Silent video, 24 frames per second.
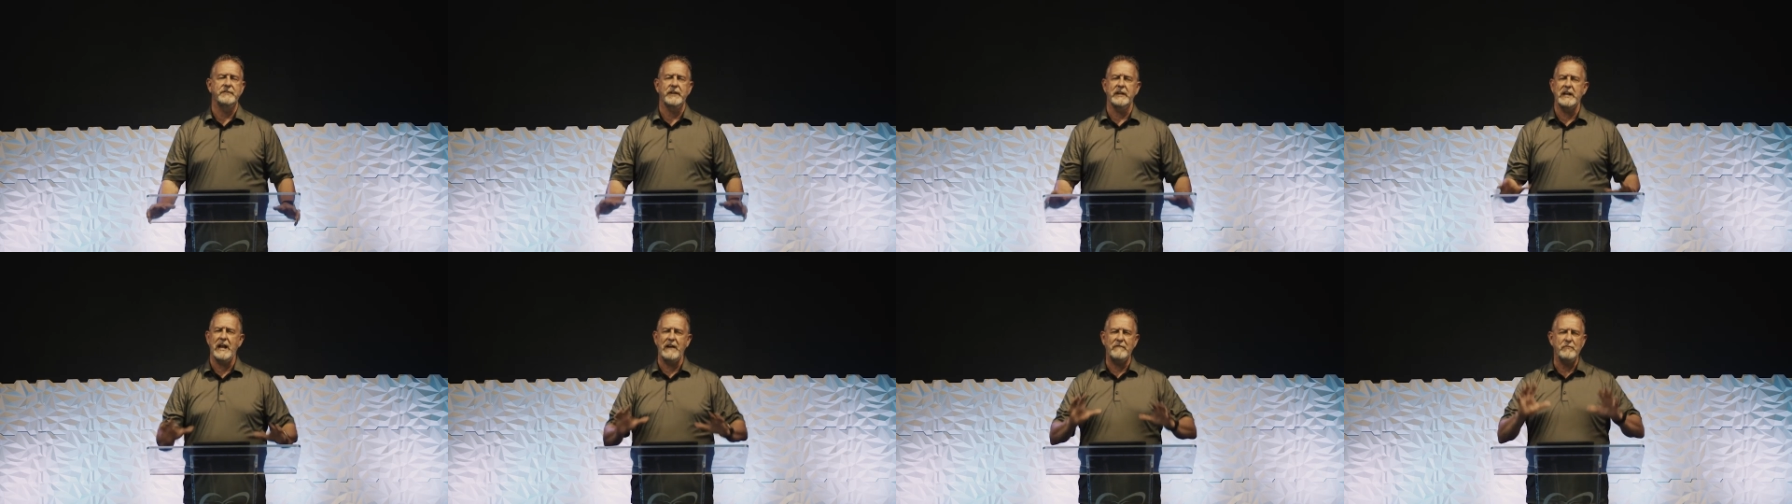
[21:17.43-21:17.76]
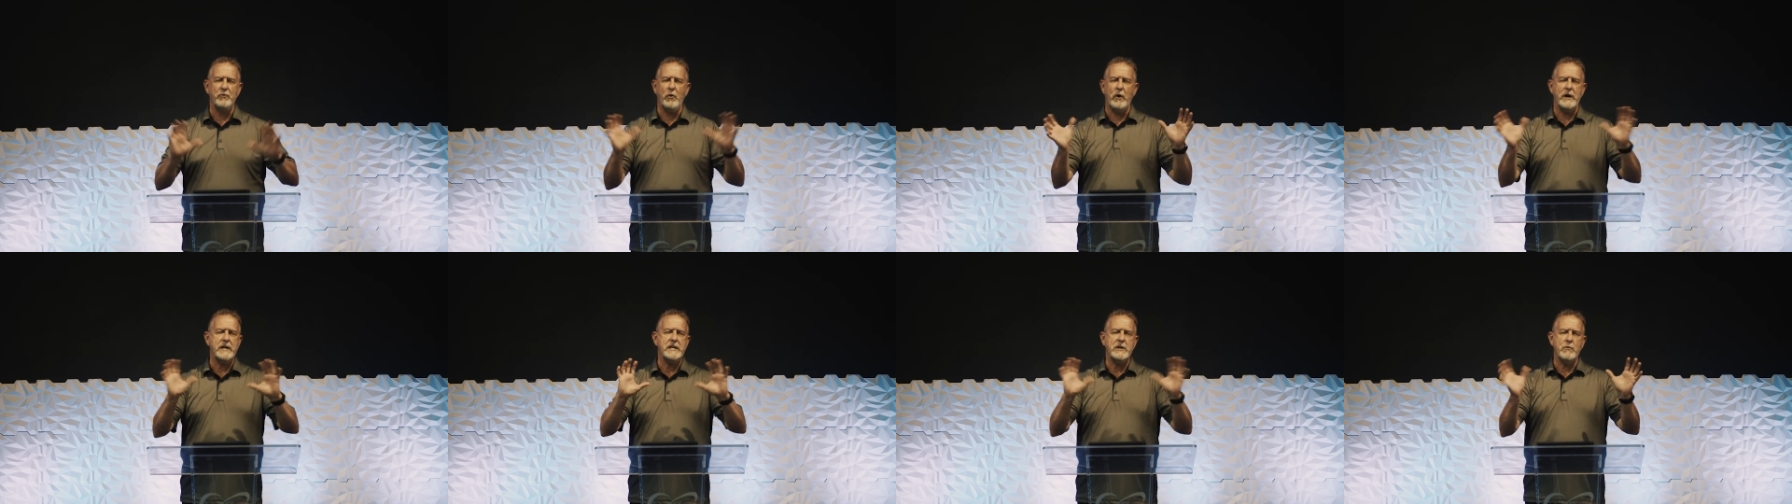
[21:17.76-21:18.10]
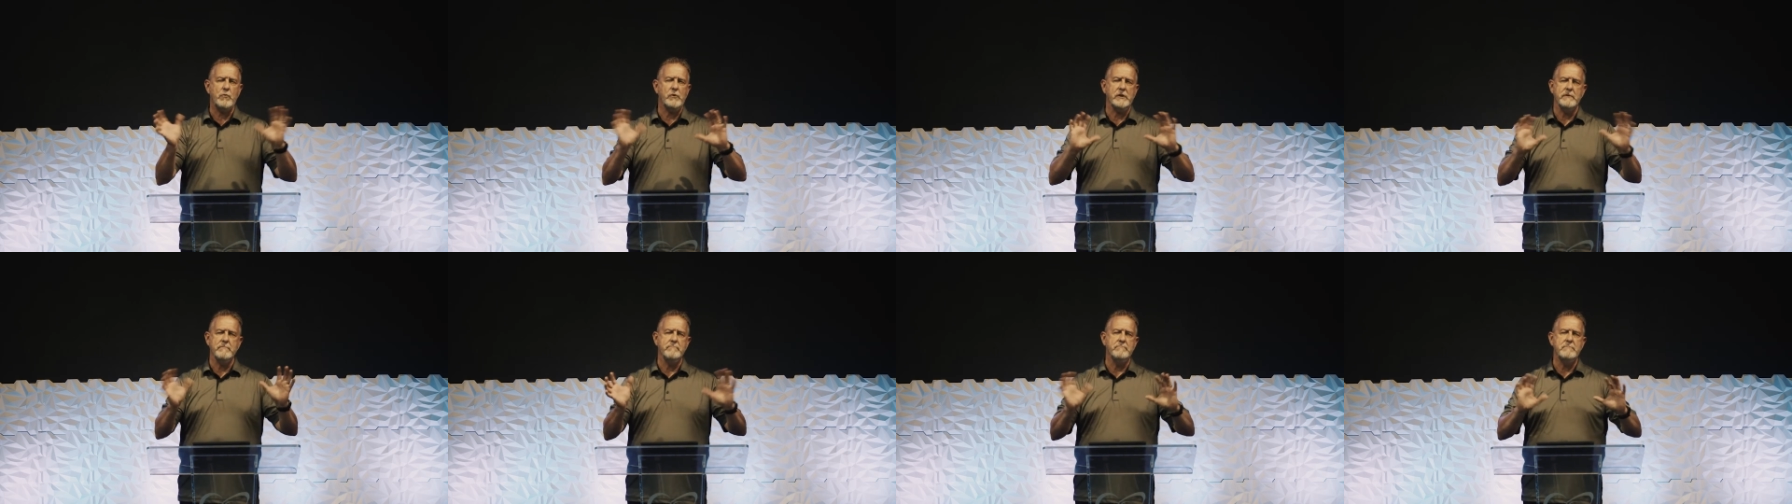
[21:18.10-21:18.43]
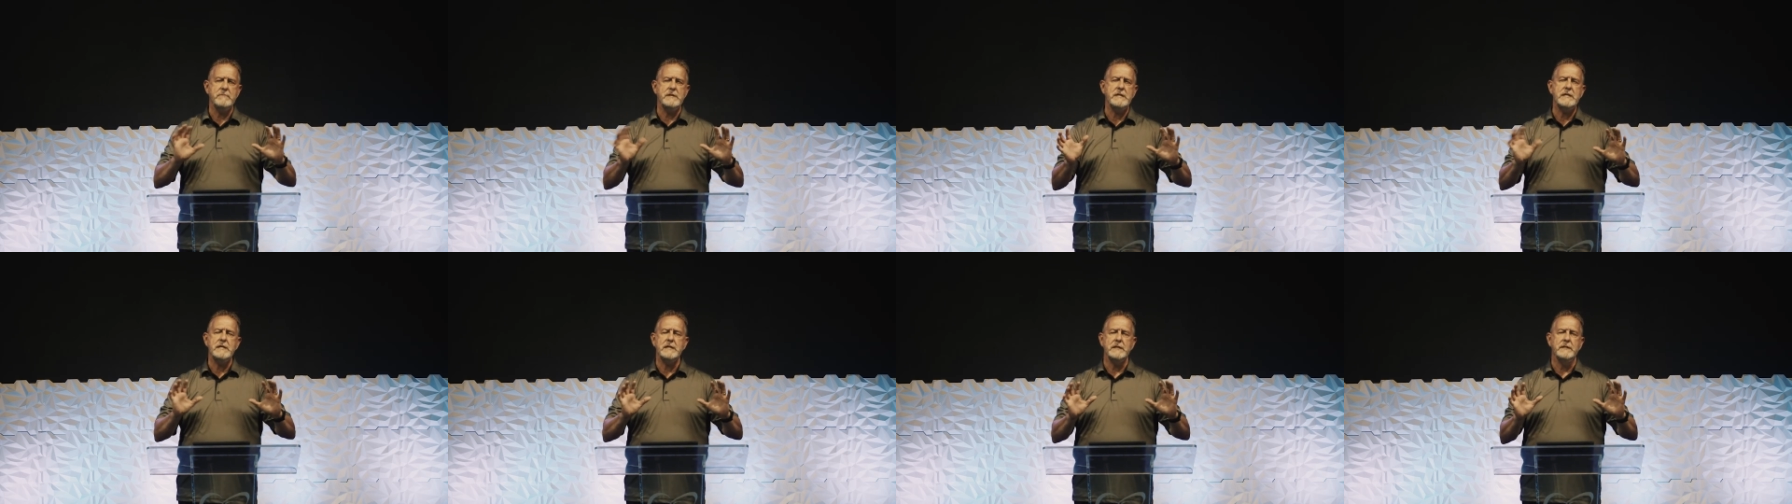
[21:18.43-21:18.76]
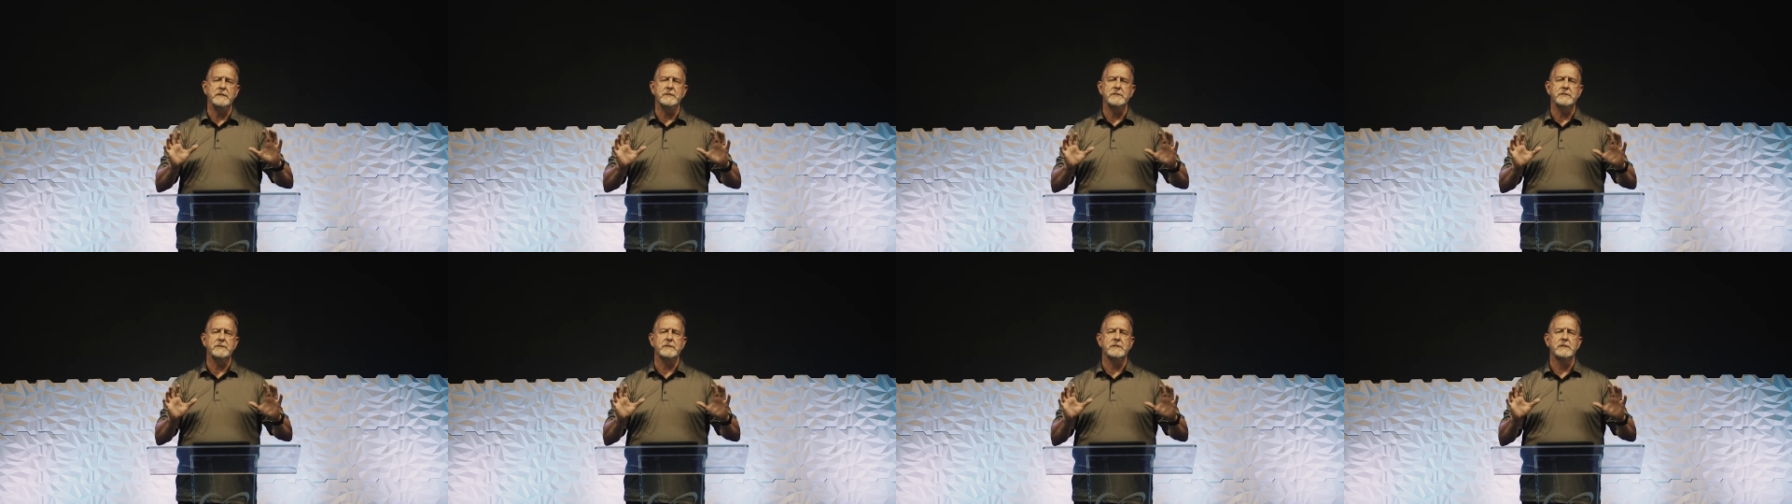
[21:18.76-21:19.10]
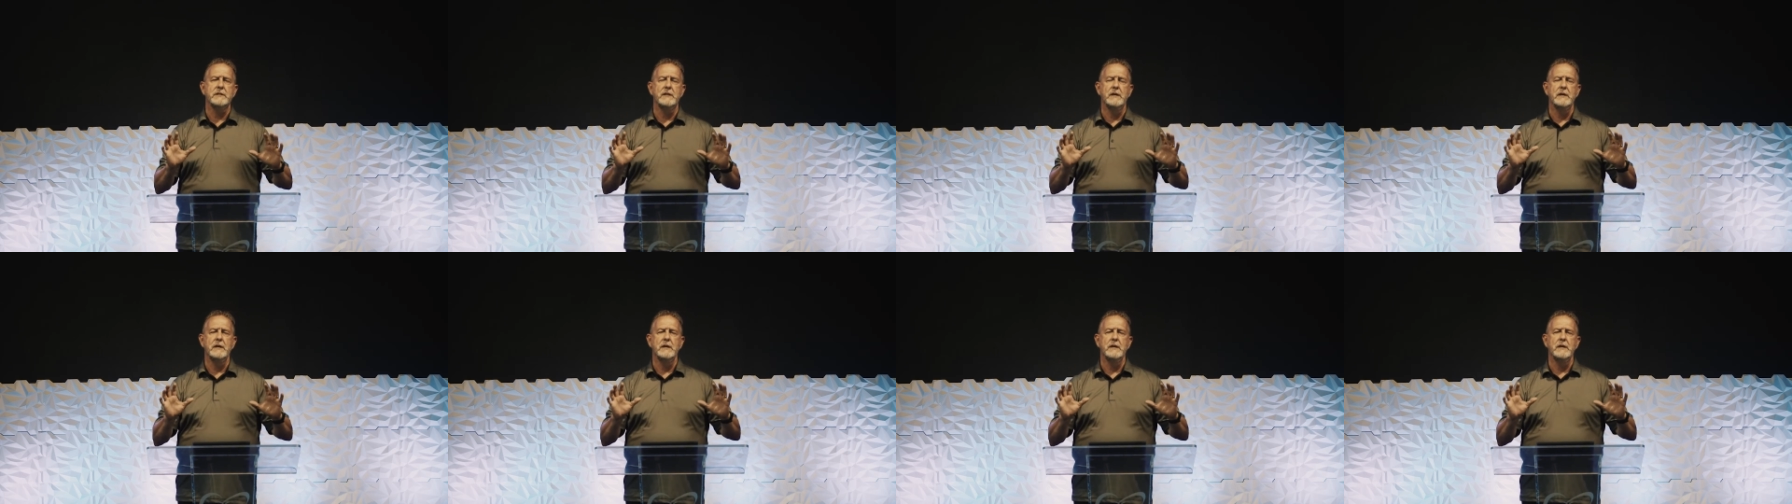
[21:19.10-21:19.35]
they have no idea what it means